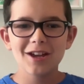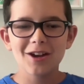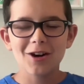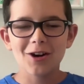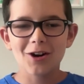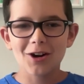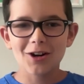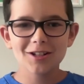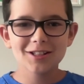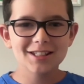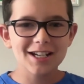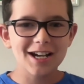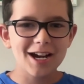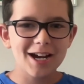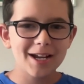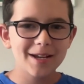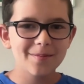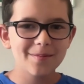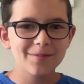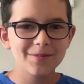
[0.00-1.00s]
All
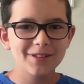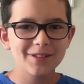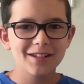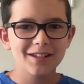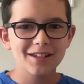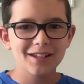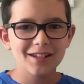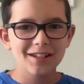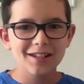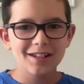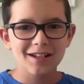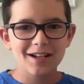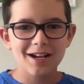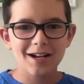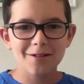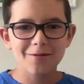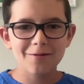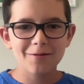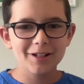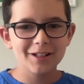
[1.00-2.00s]
time,
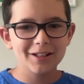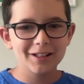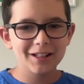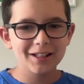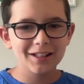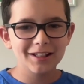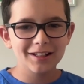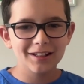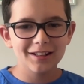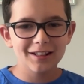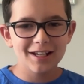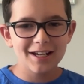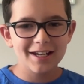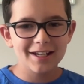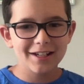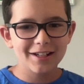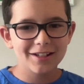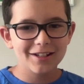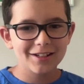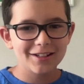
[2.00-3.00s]
I really
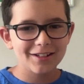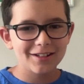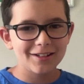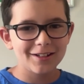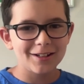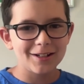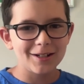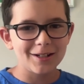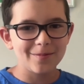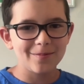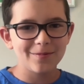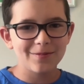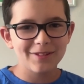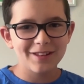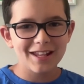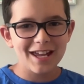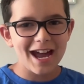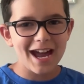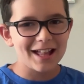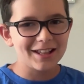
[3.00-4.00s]
like Allen
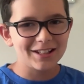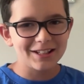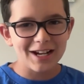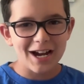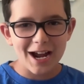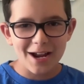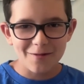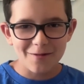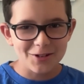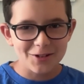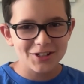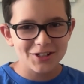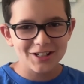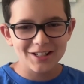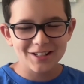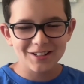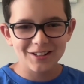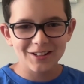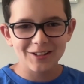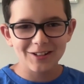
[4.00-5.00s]

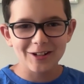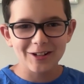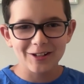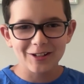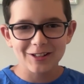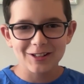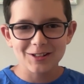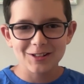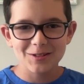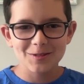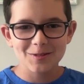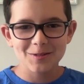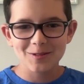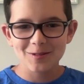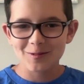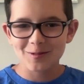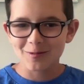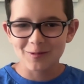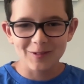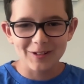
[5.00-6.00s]
Iverson. He's
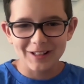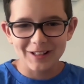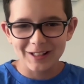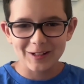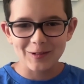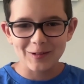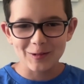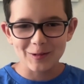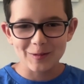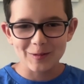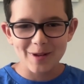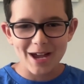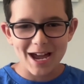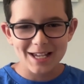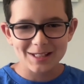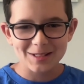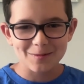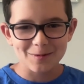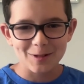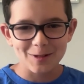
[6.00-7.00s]
really cool
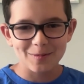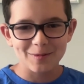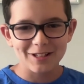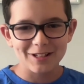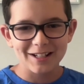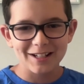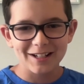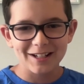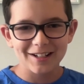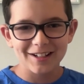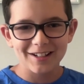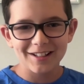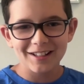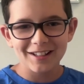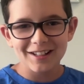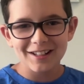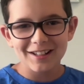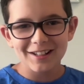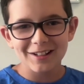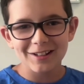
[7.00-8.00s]
basketball player.
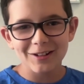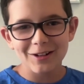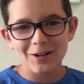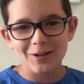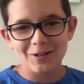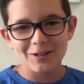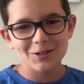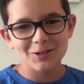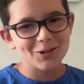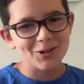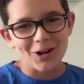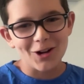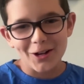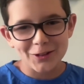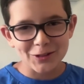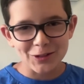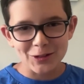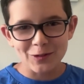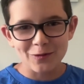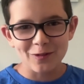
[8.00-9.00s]
His
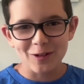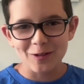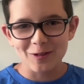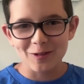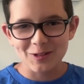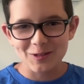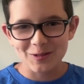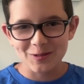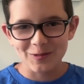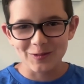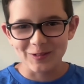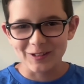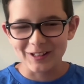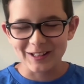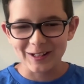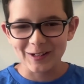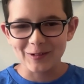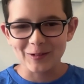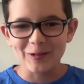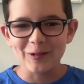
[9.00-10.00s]
crossover was
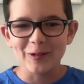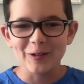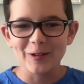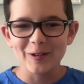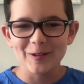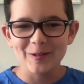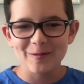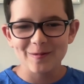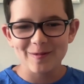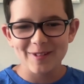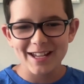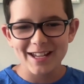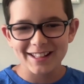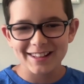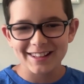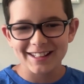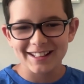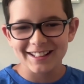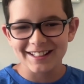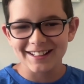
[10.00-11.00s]
really cool
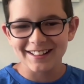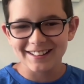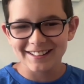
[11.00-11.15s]
back then.